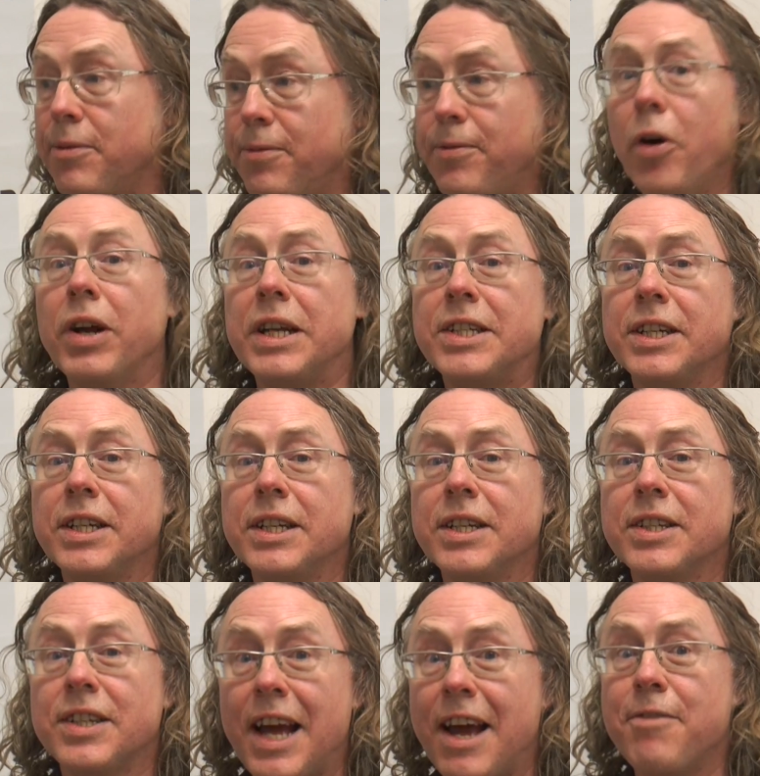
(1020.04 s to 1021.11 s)
fight
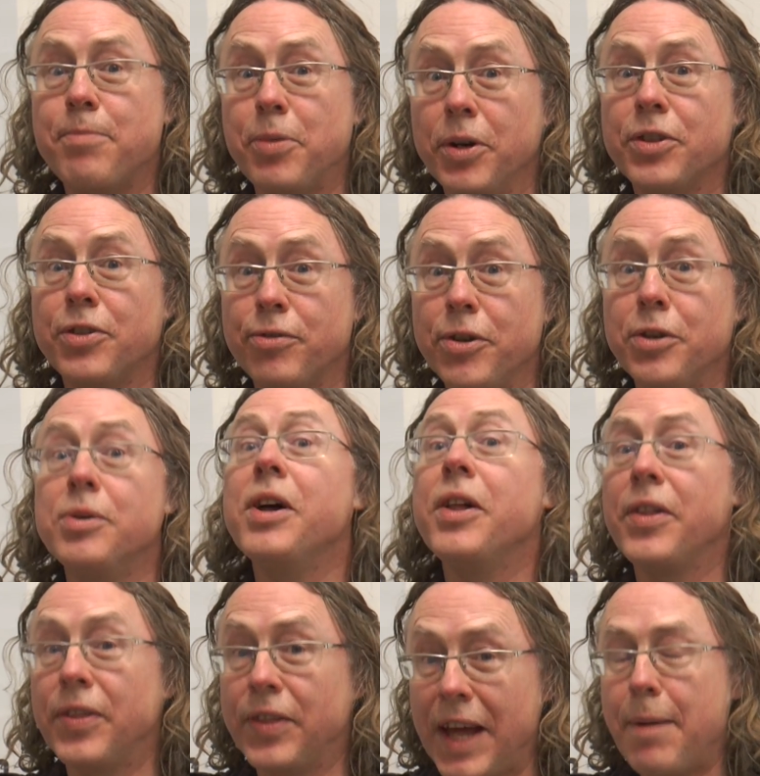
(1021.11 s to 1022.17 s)
to have put
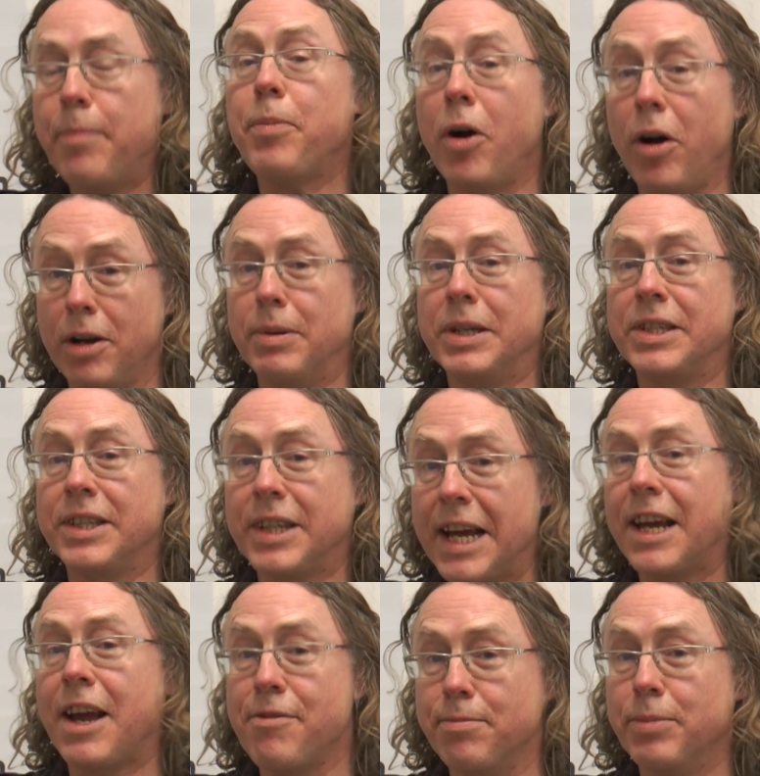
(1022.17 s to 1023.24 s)
through their parliament,
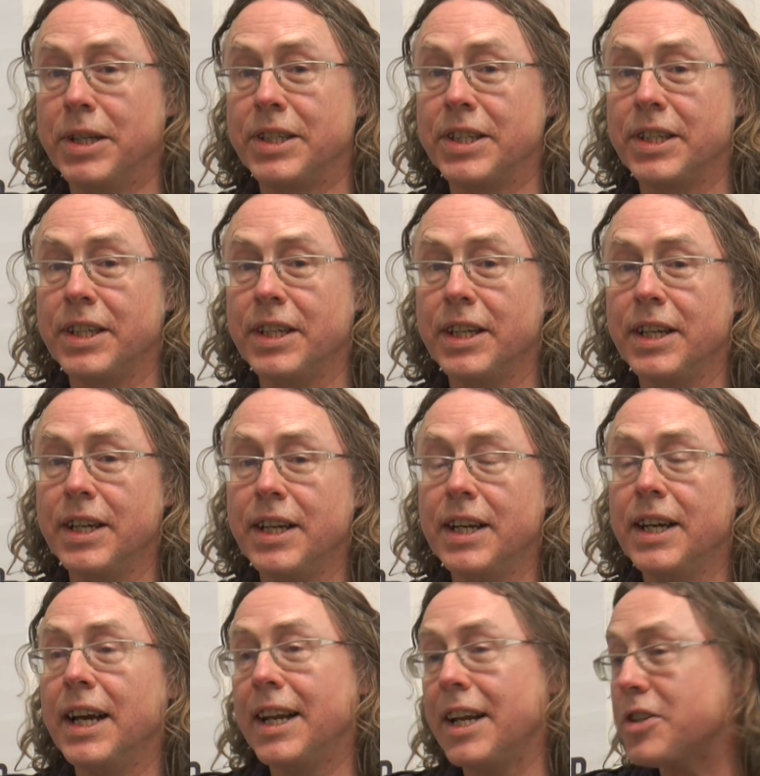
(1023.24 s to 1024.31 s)
their government.
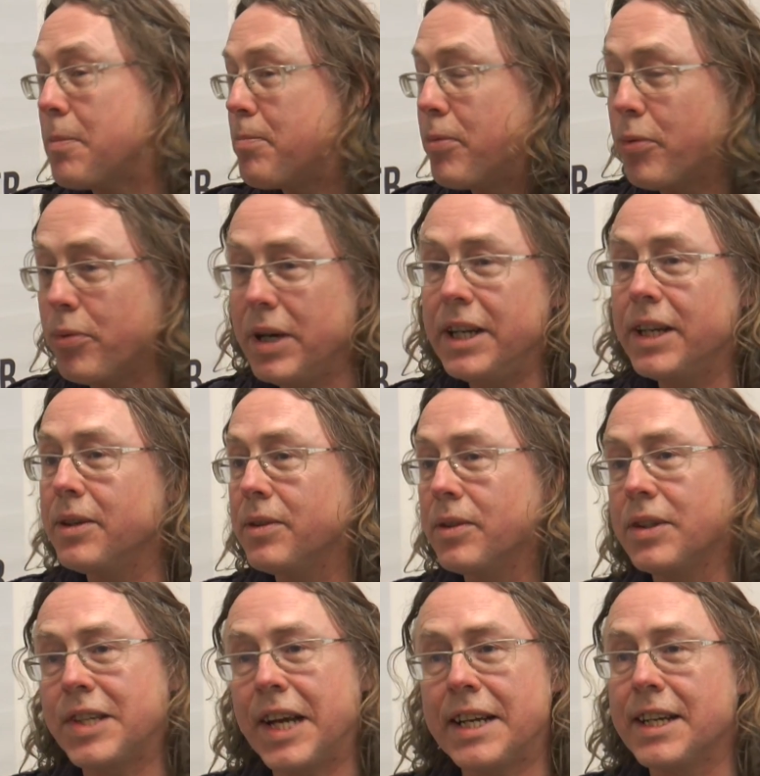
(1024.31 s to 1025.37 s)
And that's a
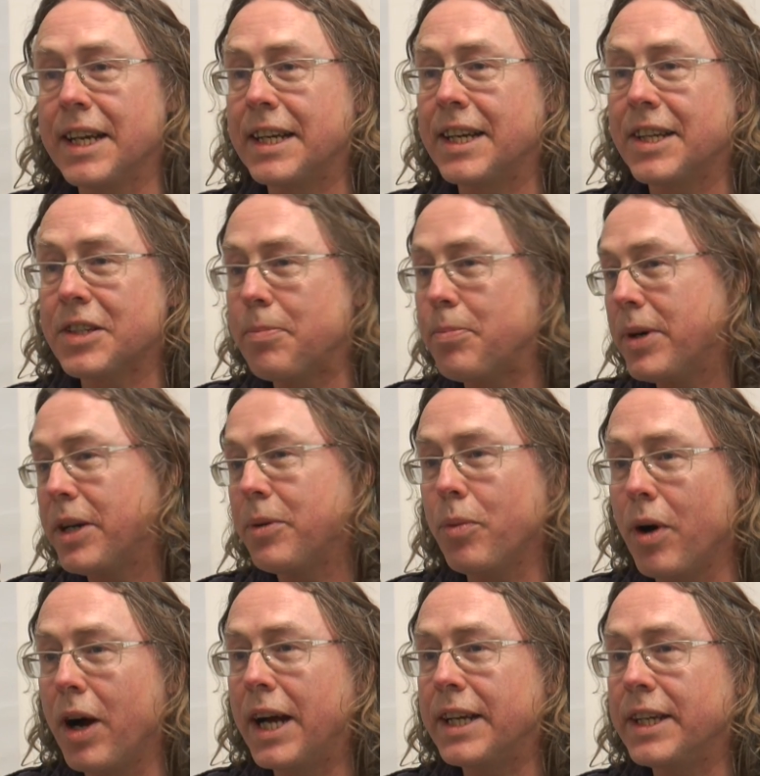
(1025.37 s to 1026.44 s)
brilliant technique. It's a brilliant
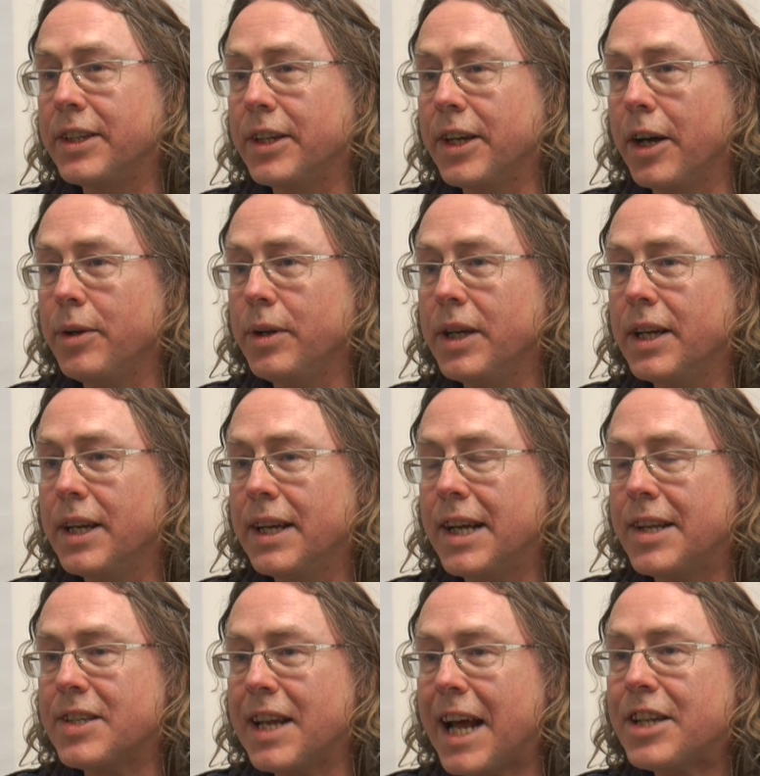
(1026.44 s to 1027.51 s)
way, you know?
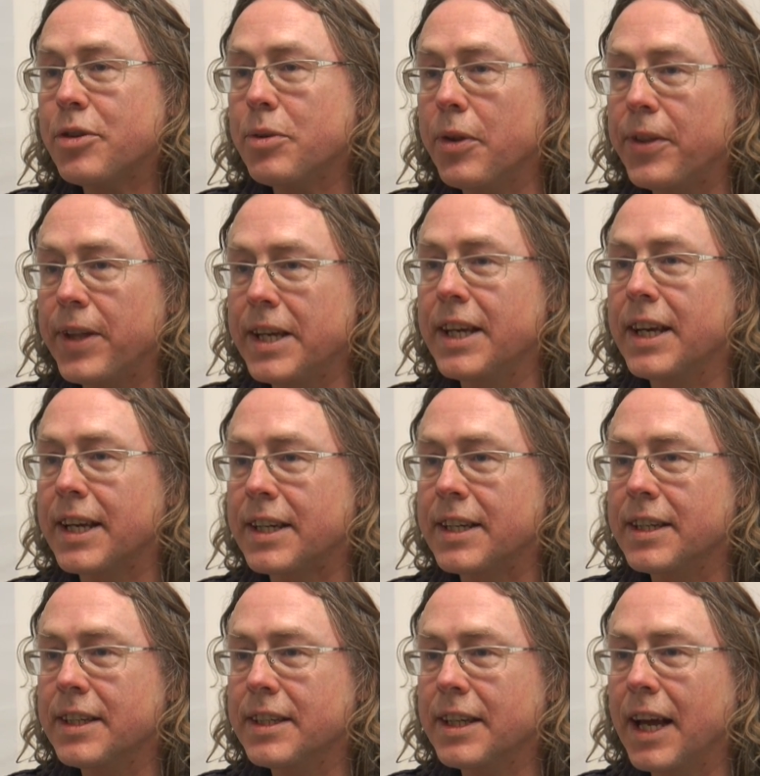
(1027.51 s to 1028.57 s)
It's lateral thinking,
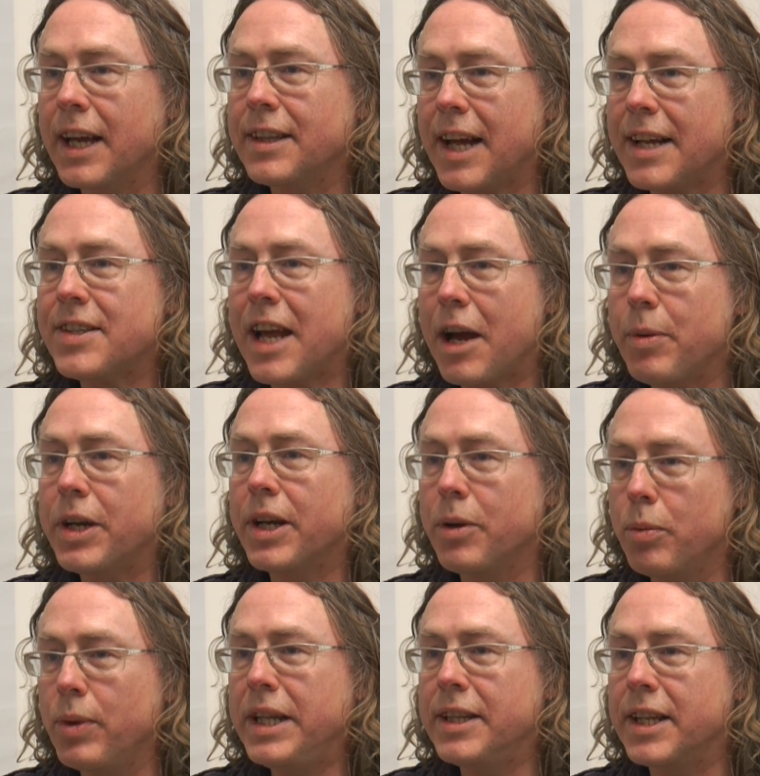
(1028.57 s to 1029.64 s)
yeah? That's how we're going to
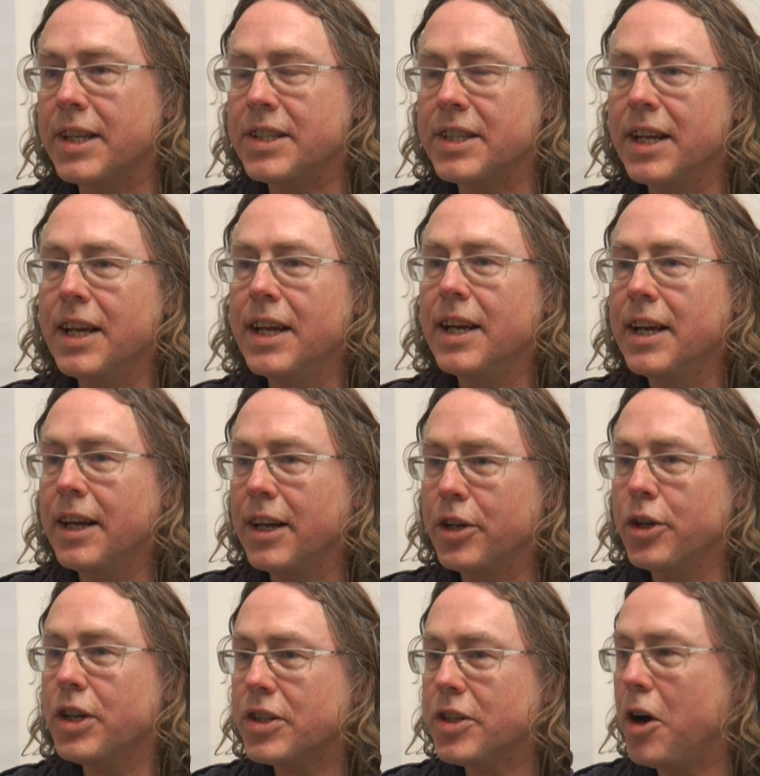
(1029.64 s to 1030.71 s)
win this. A
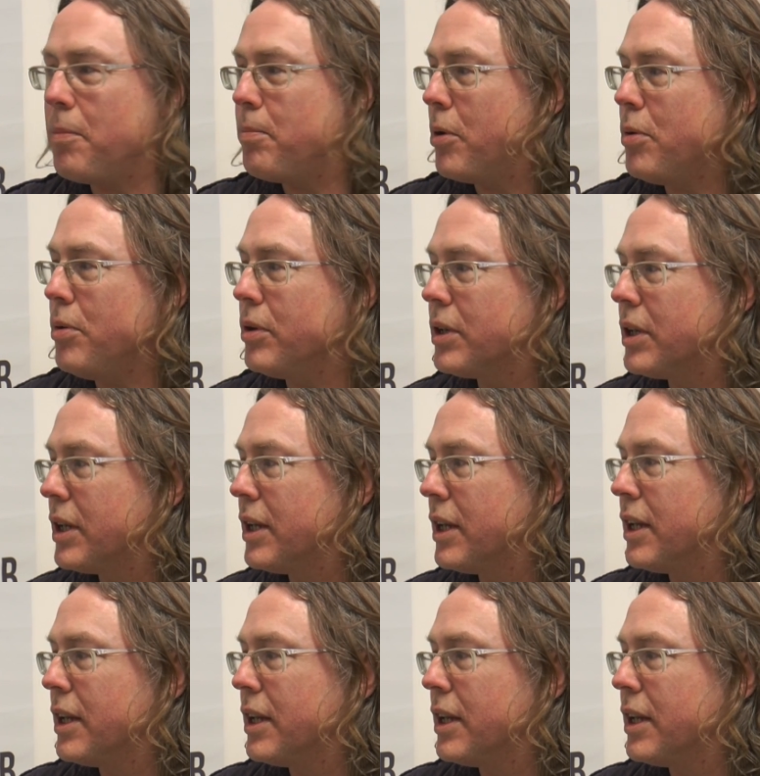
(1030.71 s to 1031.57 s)
good example